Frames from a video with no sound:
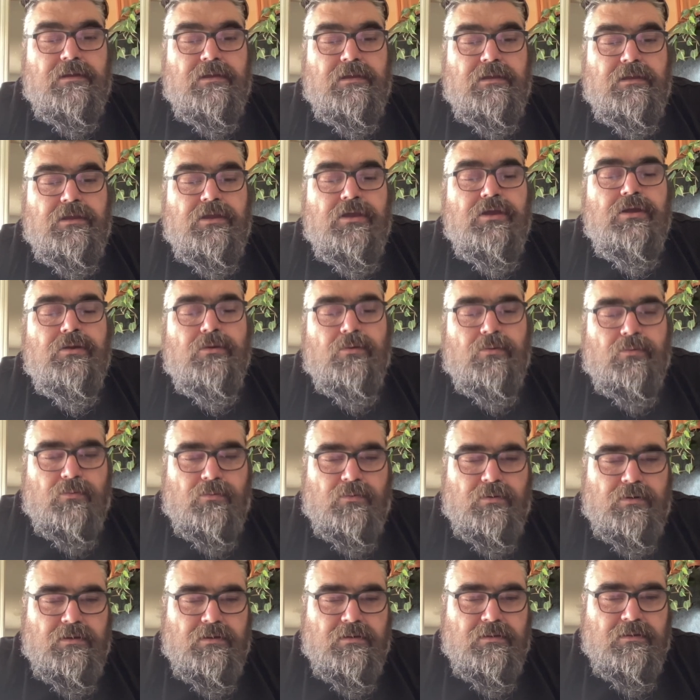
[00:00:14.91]

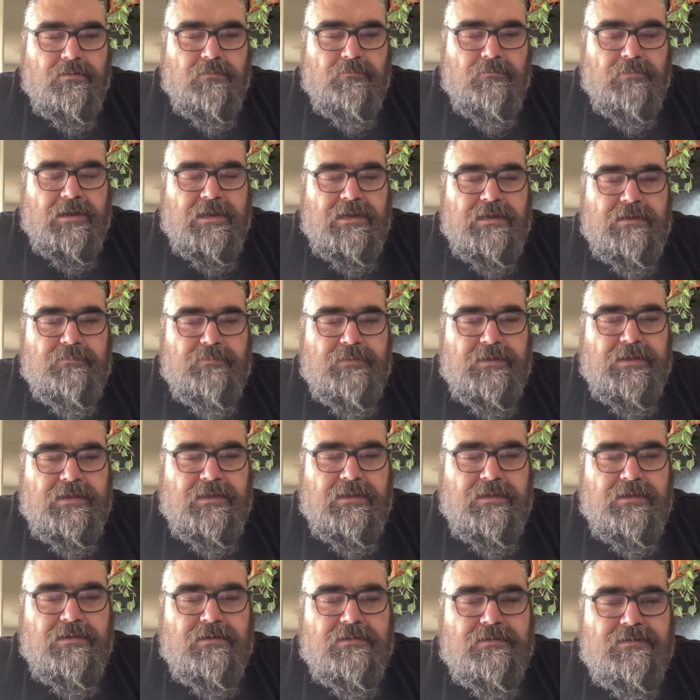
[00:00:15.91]
You might
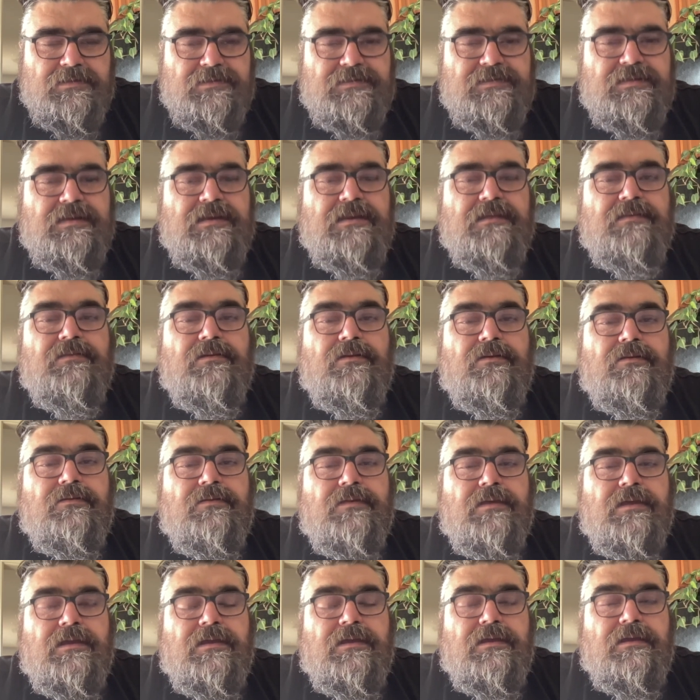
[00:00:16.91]
be sitting there
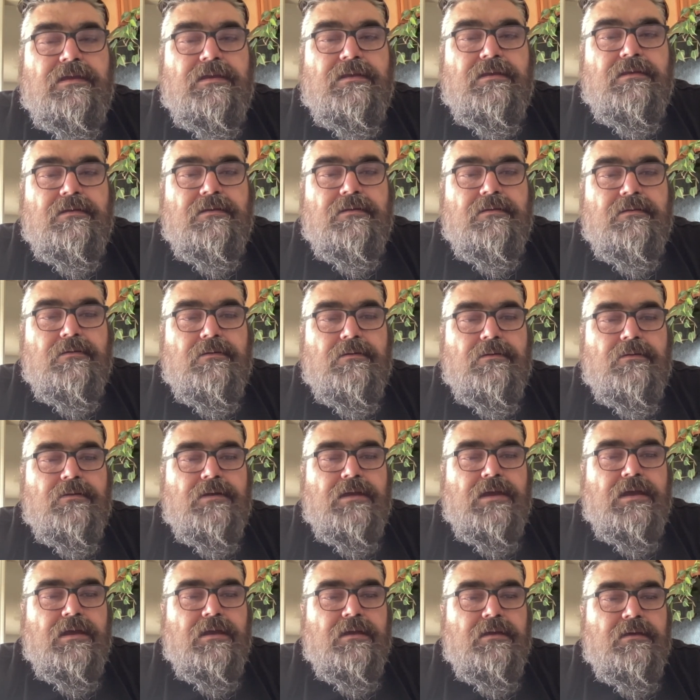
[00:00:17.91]
thinking,
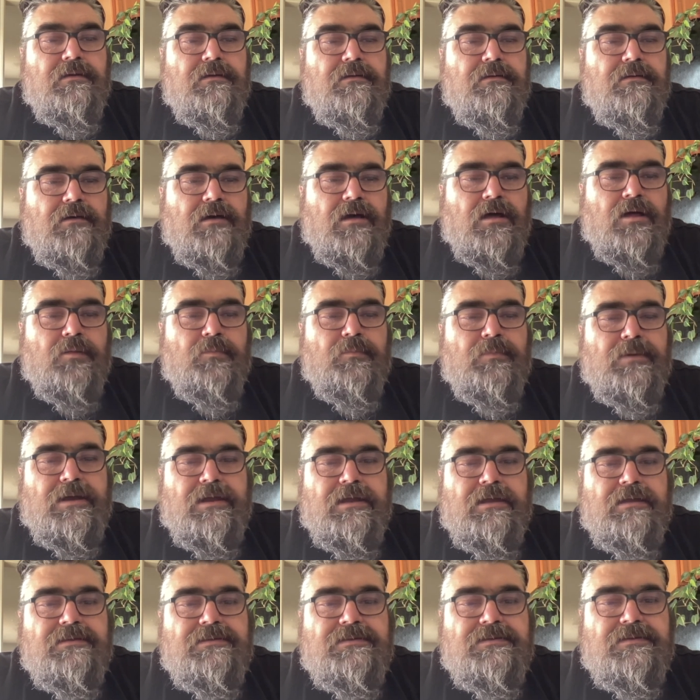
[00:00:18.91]
okay, I'll
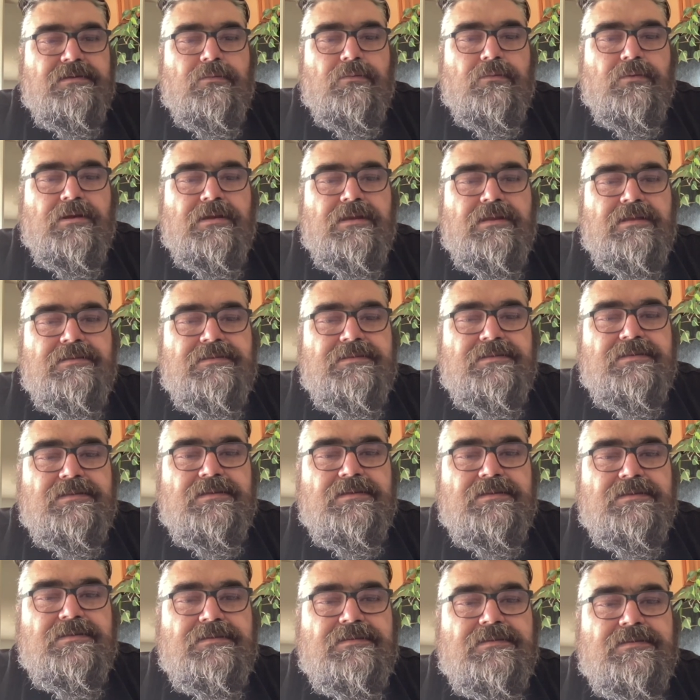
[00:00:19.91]
bite. What is
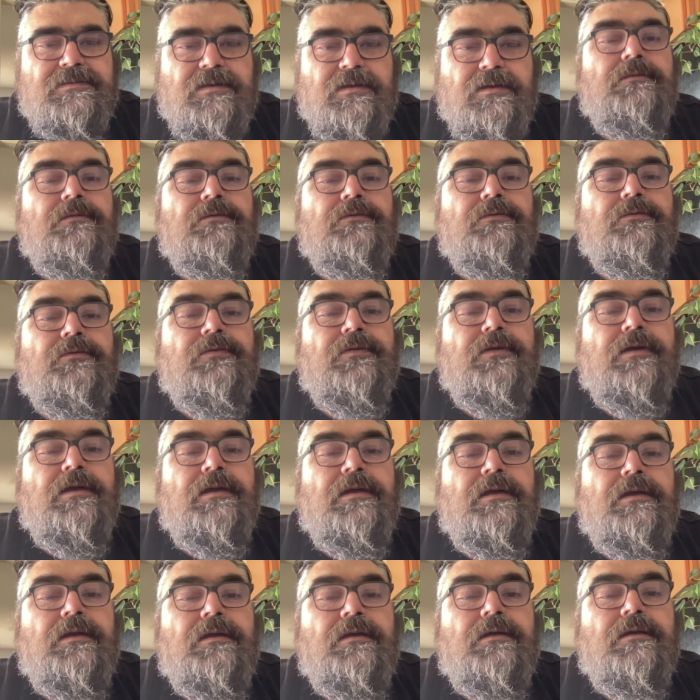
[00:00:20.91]
this little
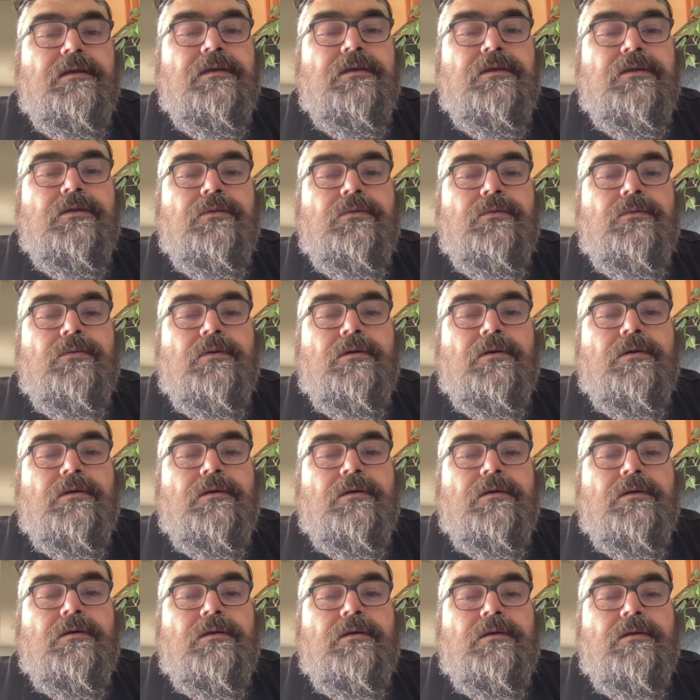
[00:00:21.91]
thing you
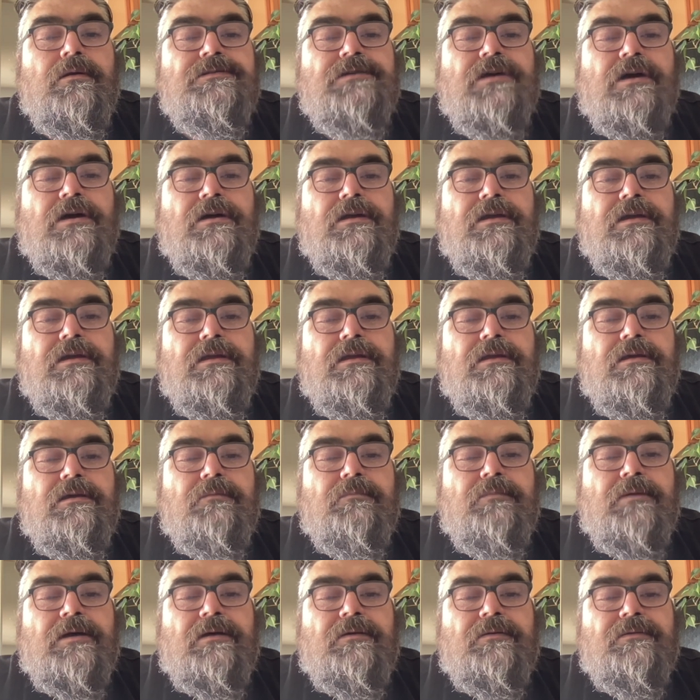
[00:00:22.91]
are talking
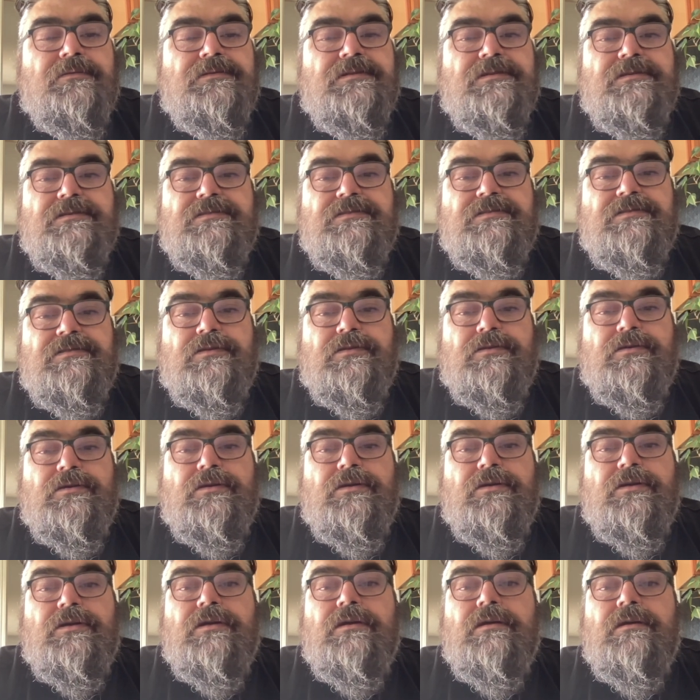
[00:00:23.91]
about,
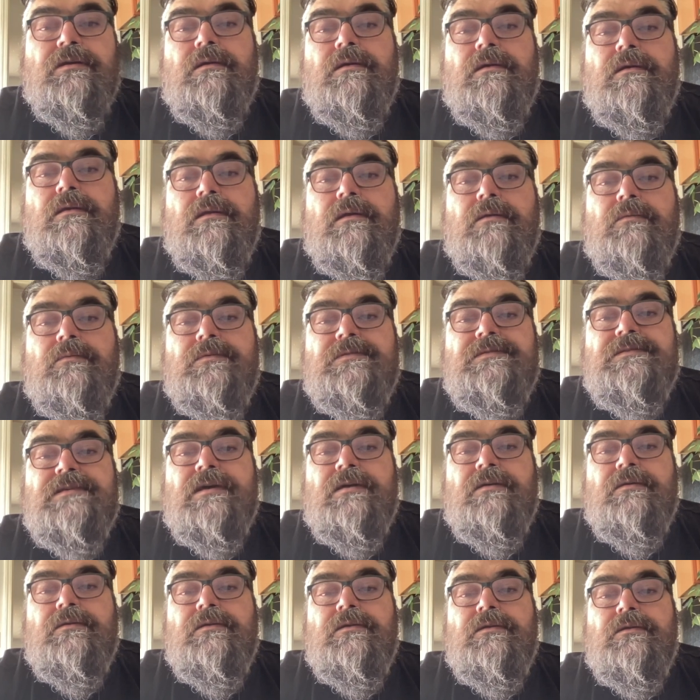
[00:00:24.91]
sir? And I will
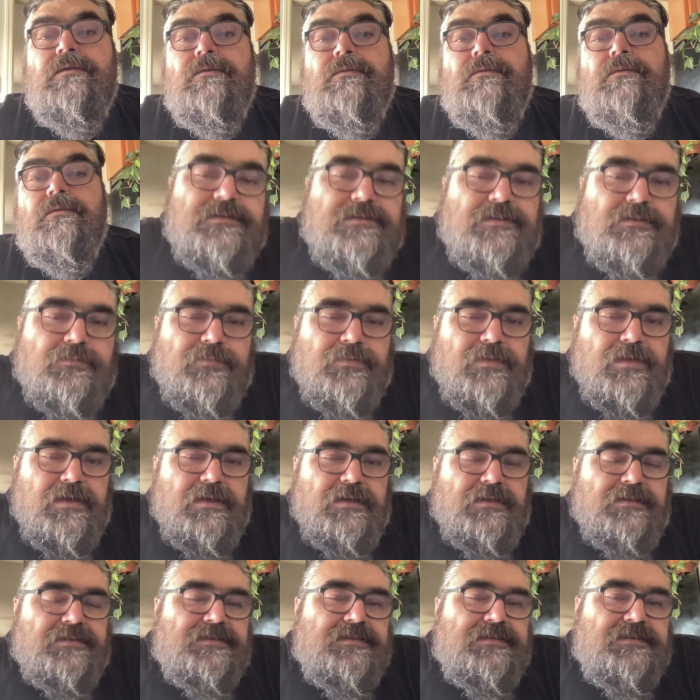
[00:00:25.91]
tell you. So
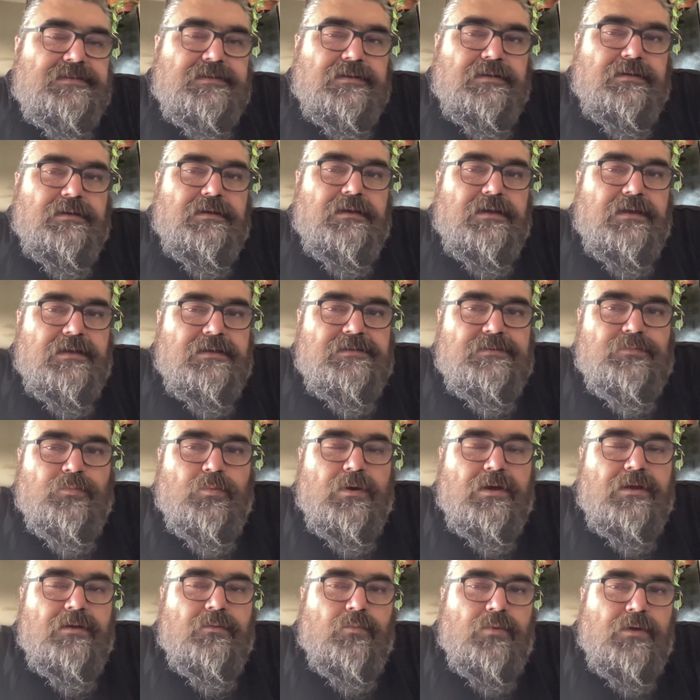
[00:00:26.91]
this is
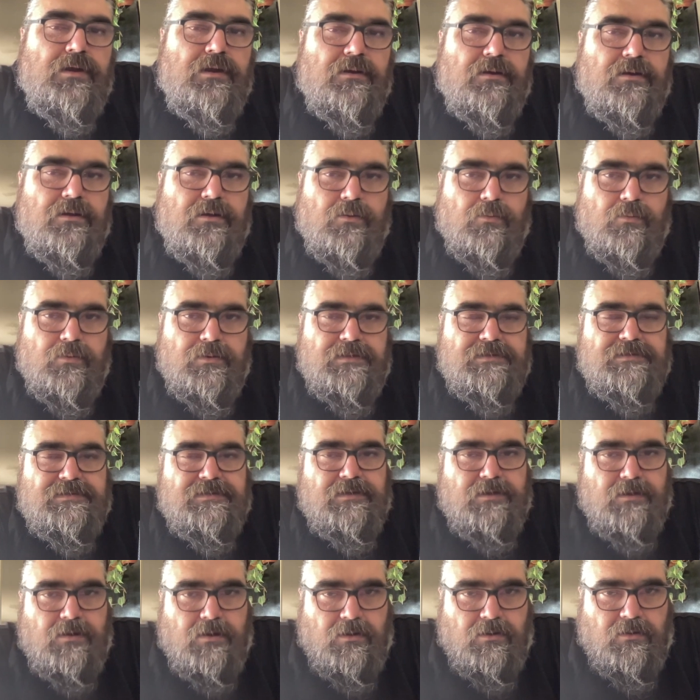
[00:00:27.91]
what we are going to
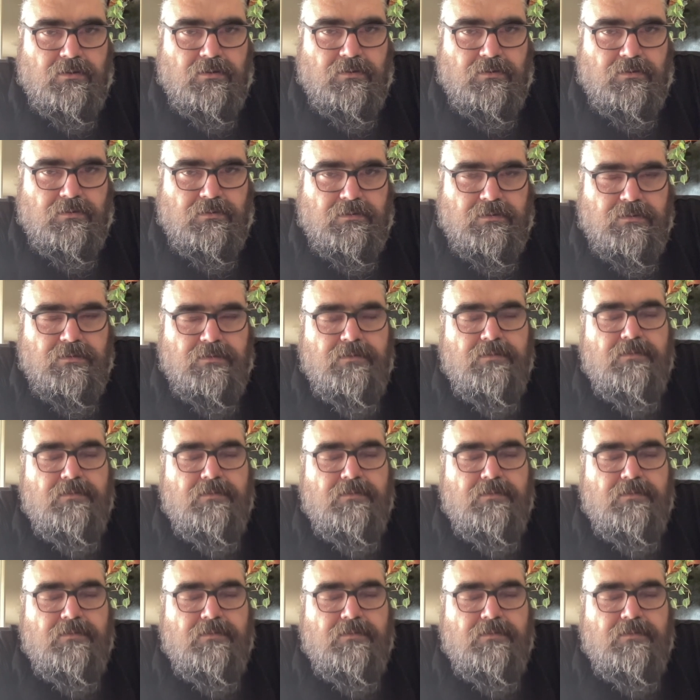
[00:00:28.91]
call